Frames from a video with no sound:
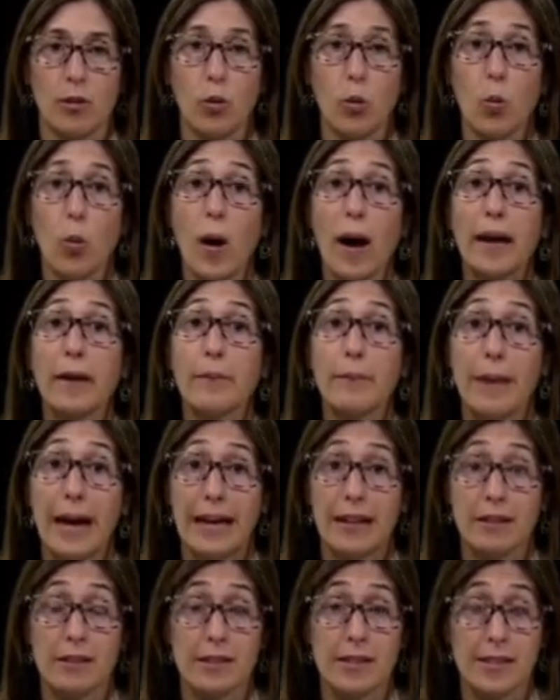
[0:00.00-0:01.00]
white
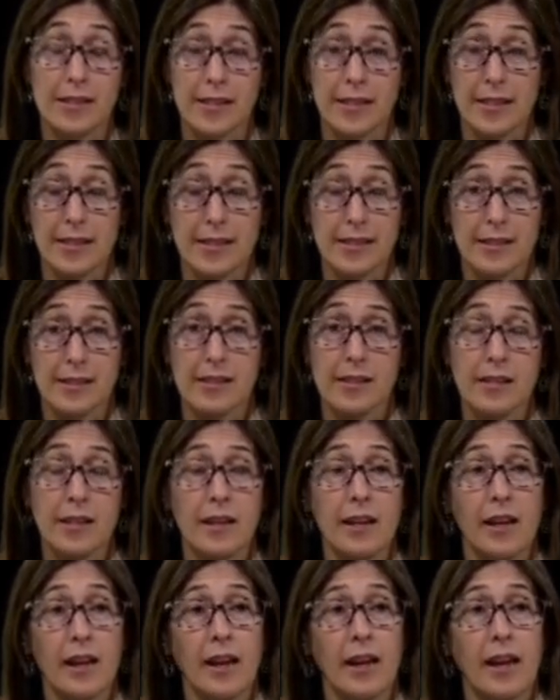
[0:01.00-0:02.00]
matter disease?
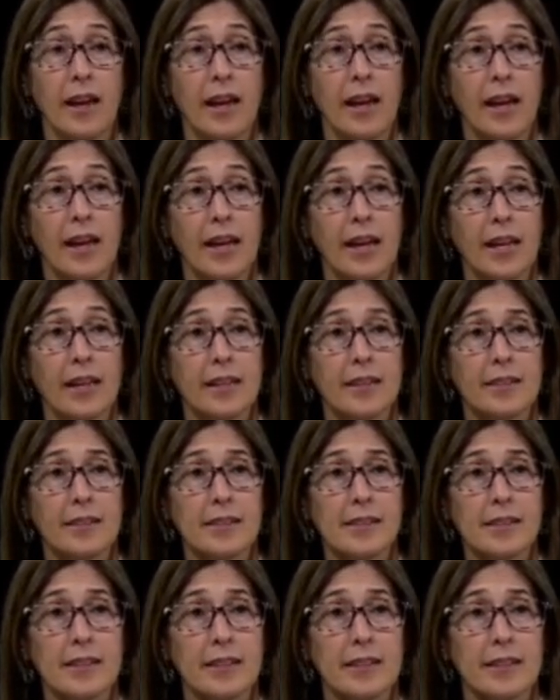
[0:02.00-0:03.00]

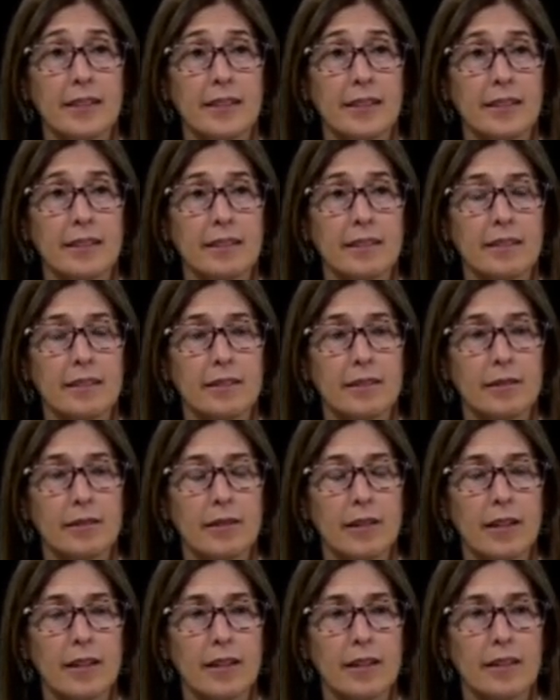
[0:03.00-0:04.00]
And
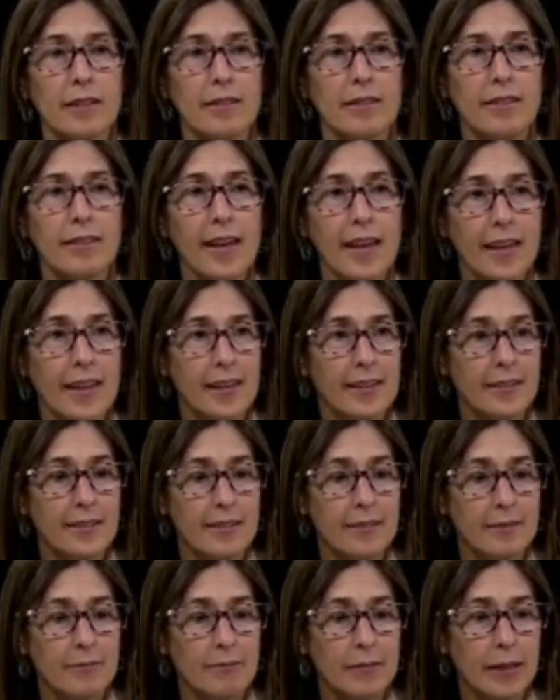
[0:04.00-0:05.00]

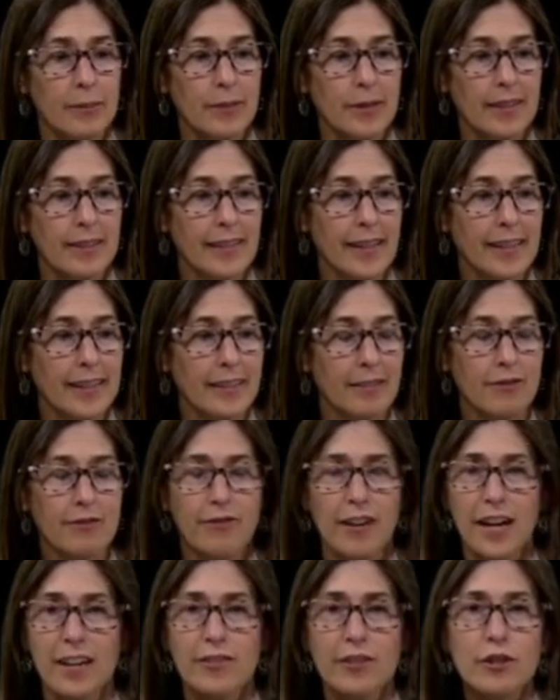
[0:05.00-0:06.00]
then maybe like
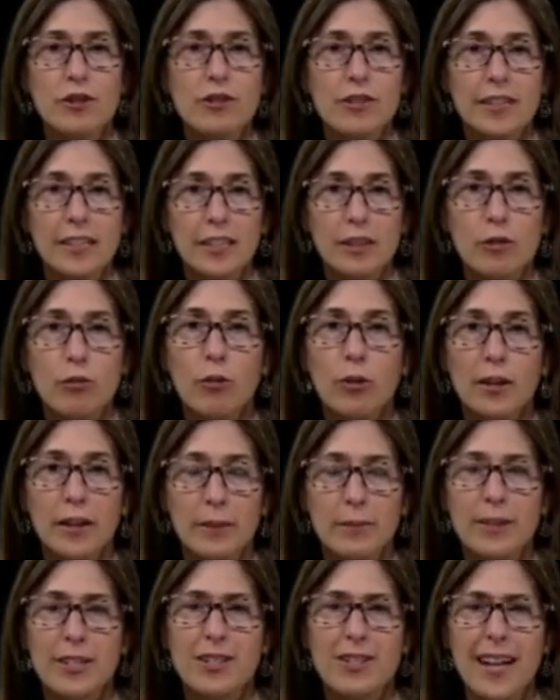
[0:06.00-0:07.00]
5 years later, we'll
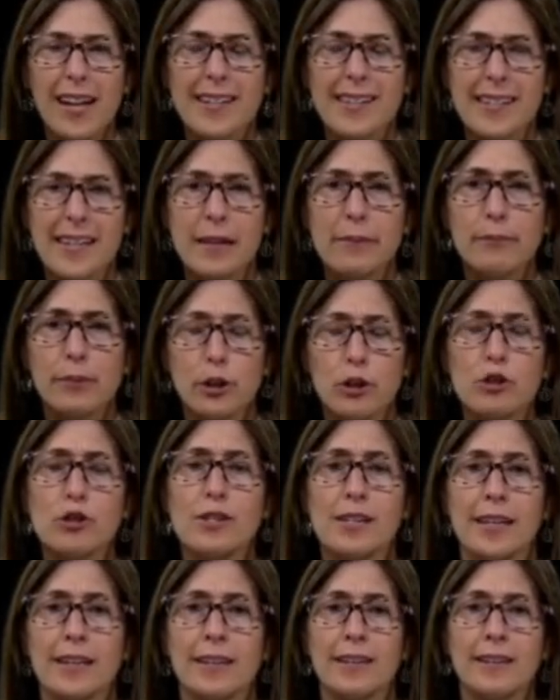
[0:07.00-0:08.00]
image that same
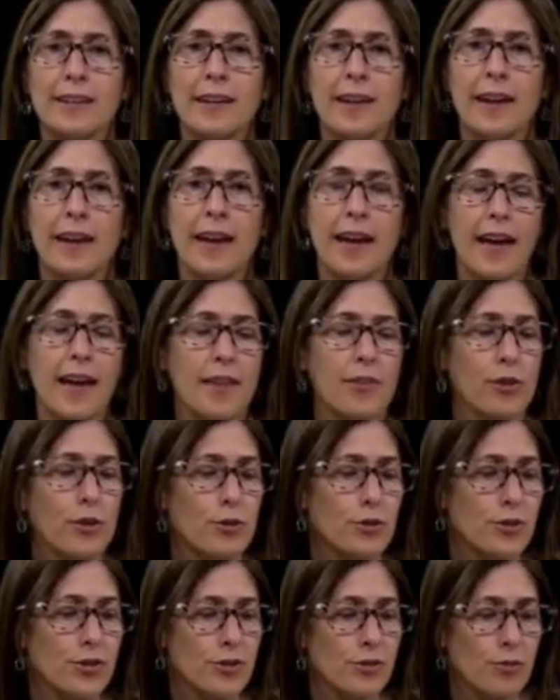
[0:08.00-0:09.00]
person and
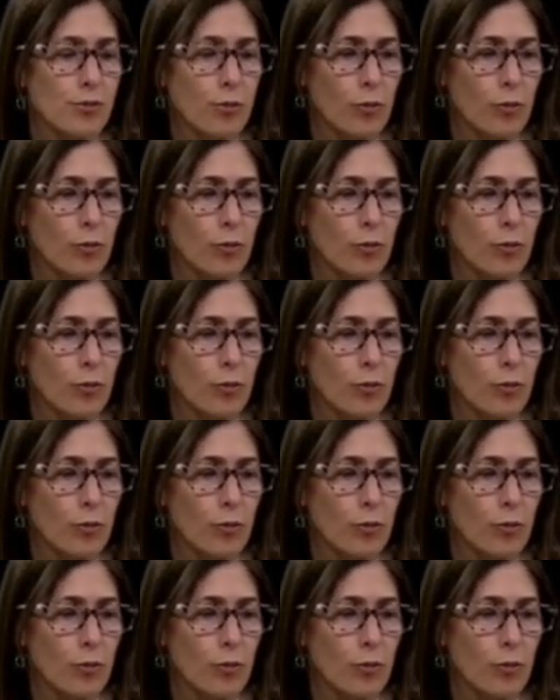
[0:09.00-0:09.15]
those